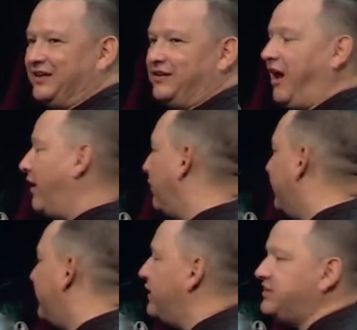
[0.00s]
Not only
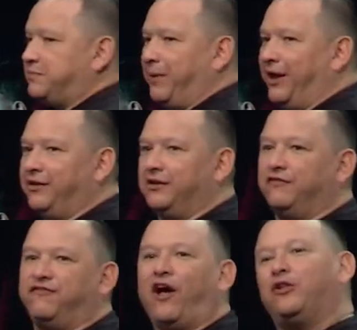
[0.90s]
this, but
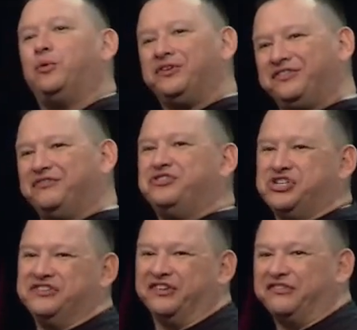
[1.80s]
followers of
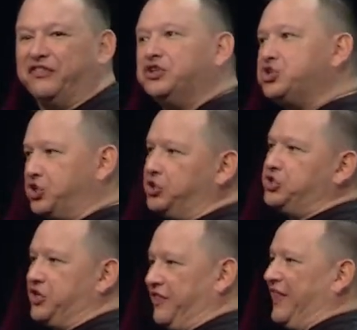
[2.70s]
Jesus, the
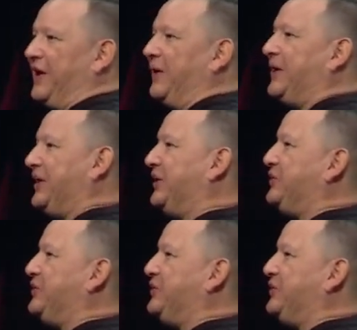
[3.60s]
church there in